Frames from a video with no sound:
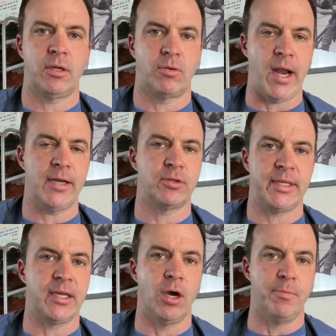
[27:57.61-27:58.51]
gradually
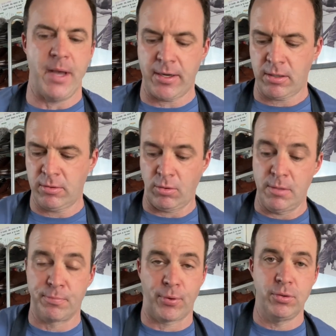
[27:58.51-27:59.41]
go better or
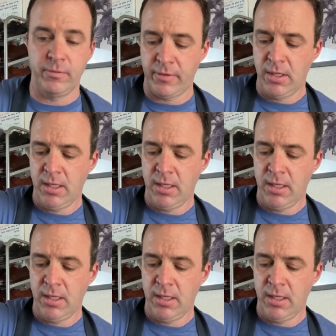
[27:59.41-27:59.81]
improve.